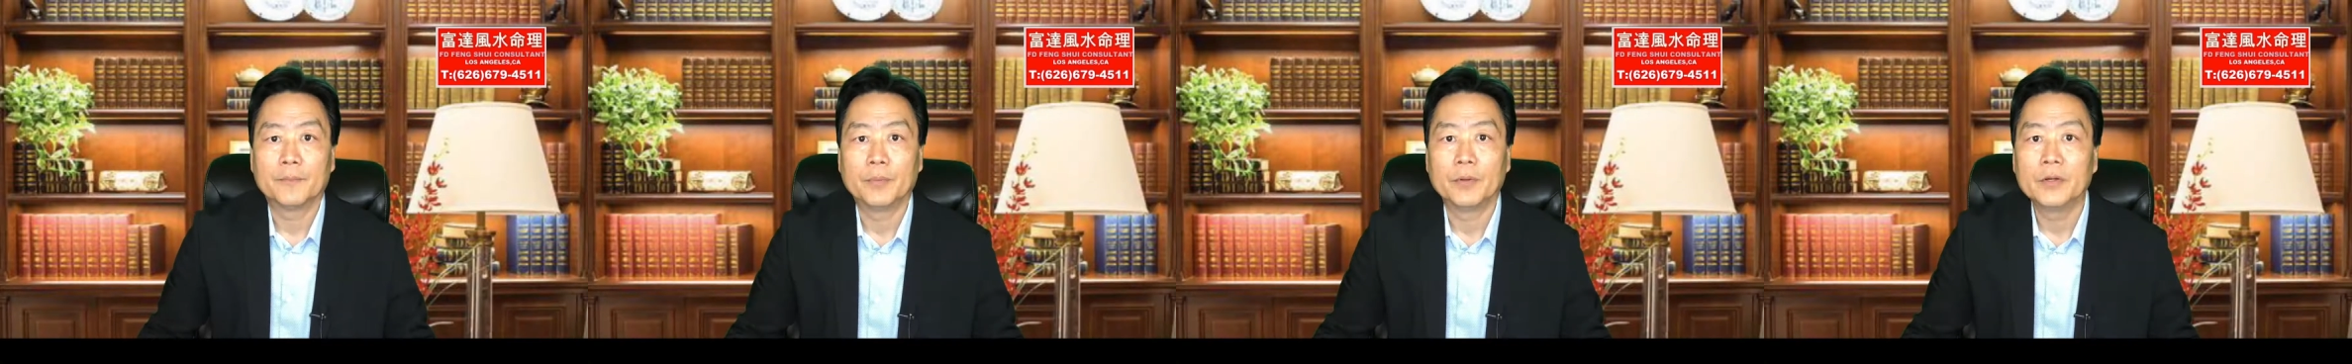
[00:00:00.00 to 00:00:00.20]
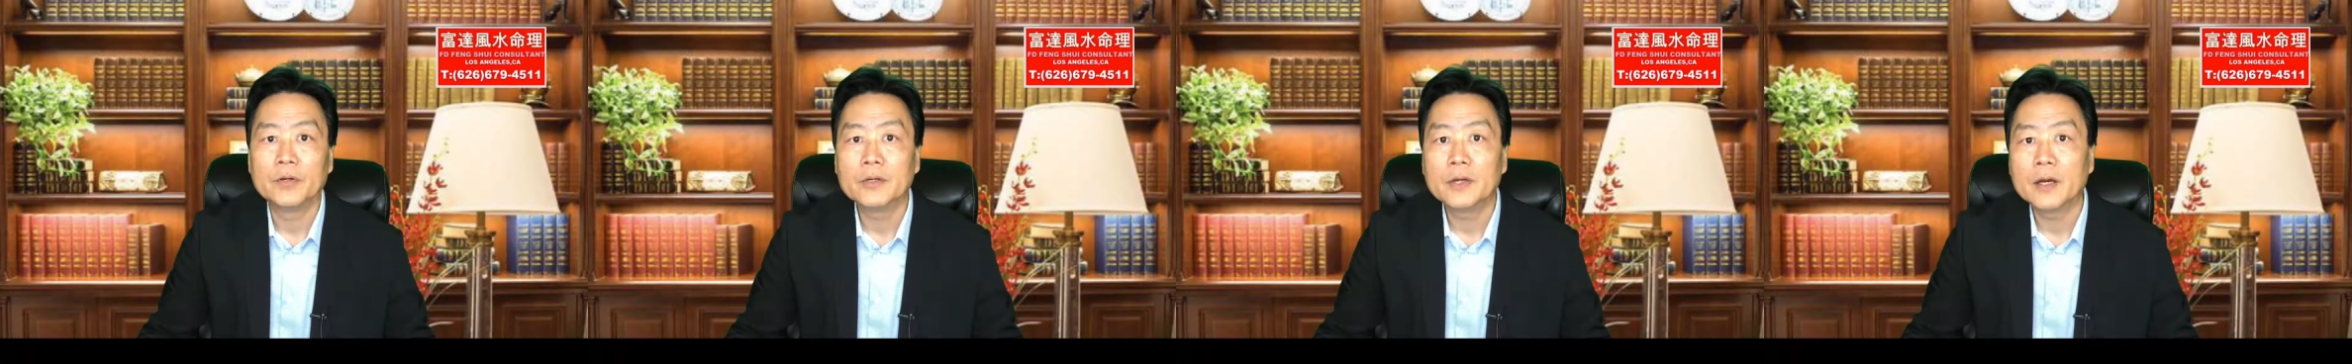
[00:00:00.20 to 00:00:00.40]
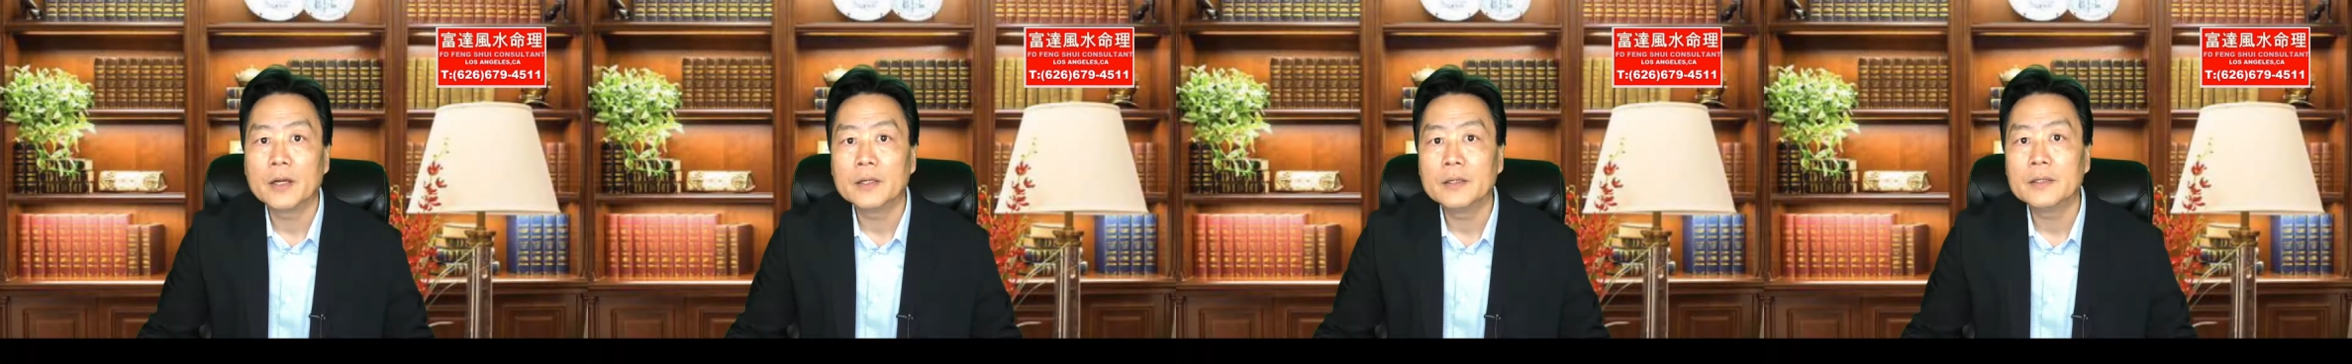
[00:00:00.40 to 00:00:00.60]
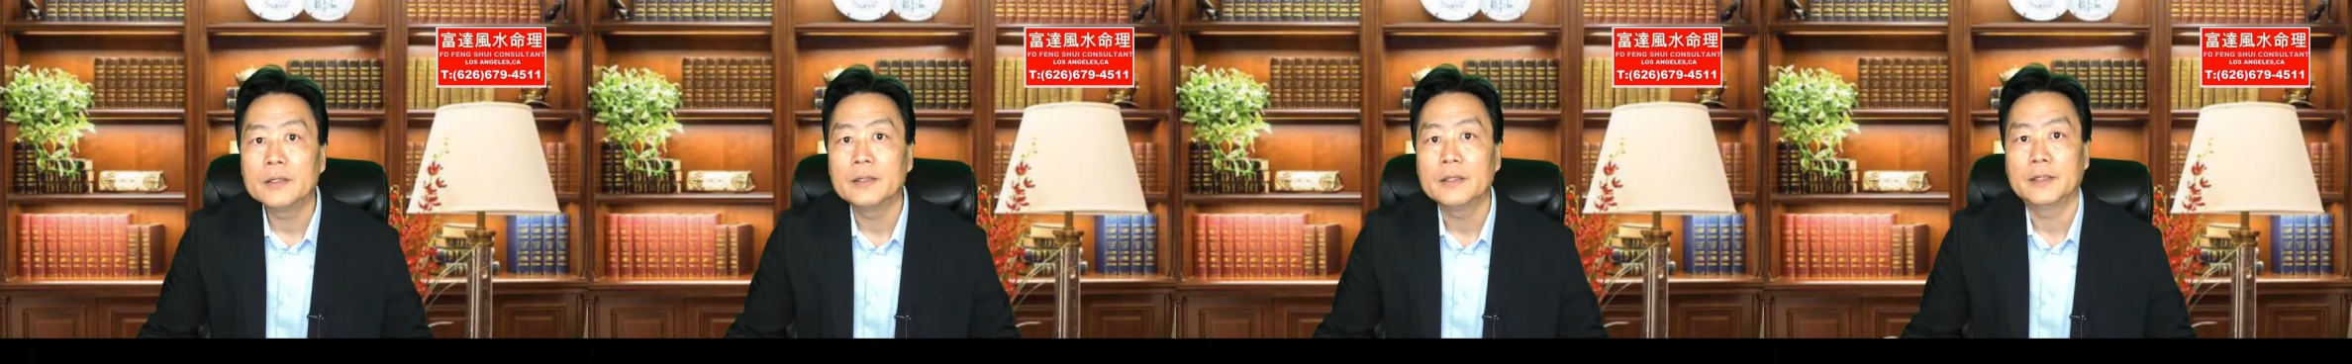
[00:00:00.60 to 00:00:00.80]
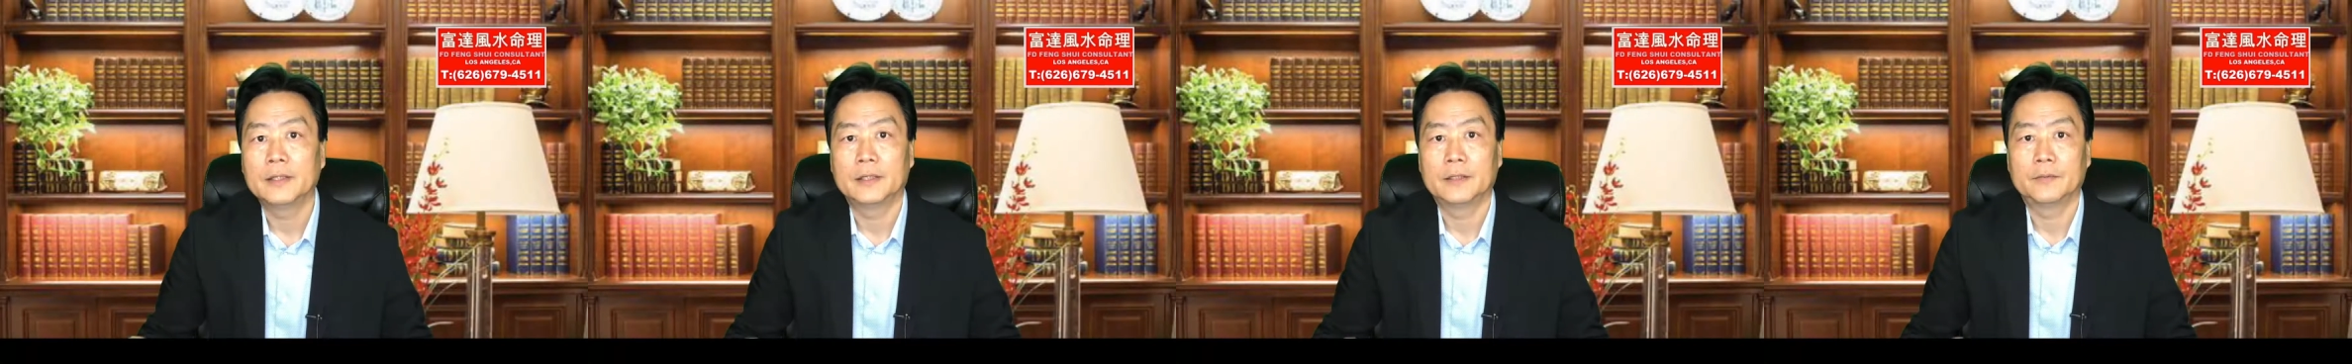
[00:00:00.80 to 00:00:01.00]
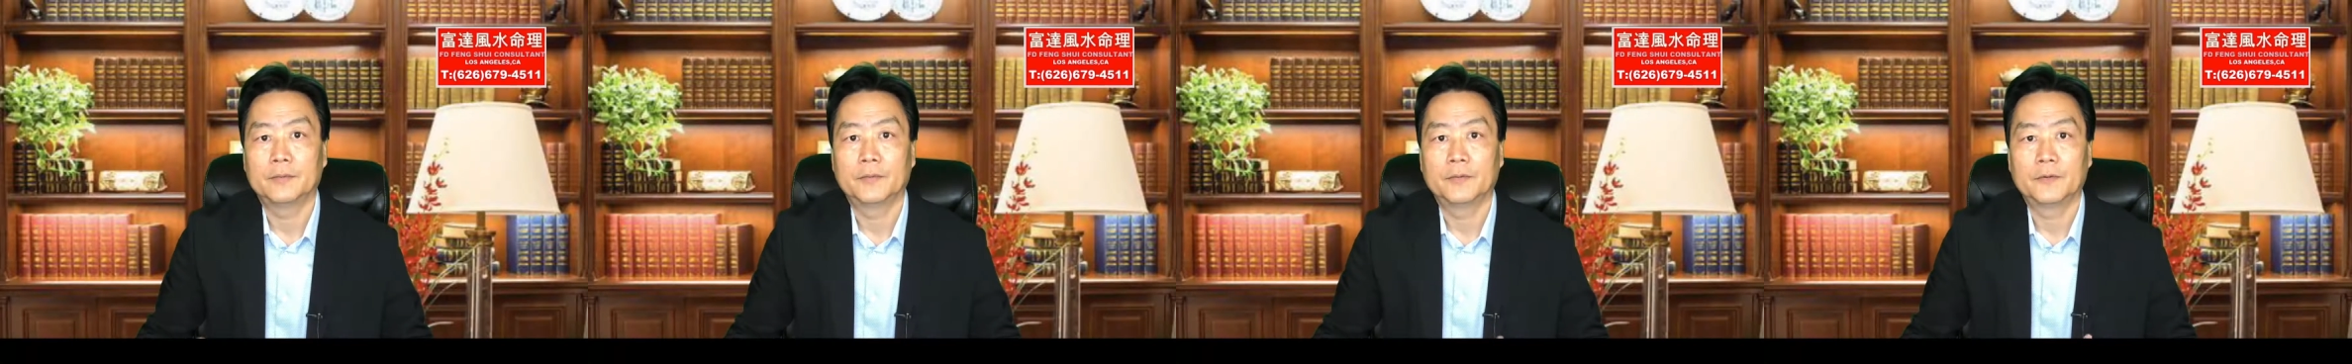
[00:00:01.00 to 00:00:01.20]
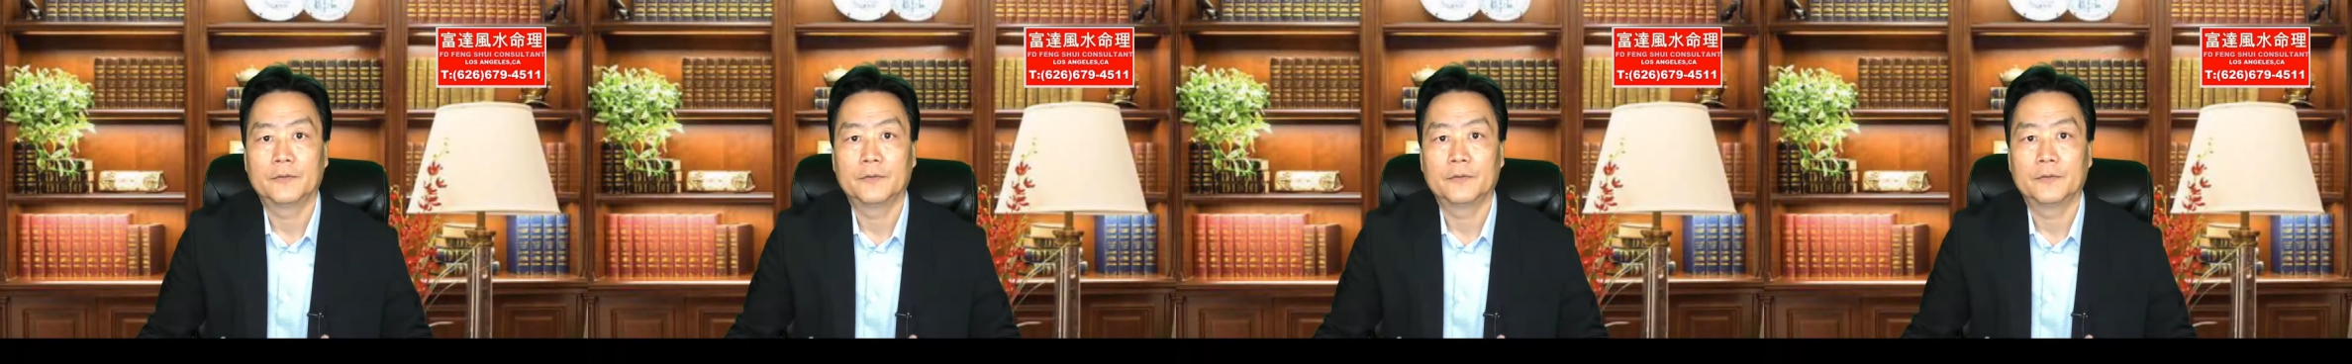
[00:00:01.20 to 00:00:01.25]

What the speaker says: blue color is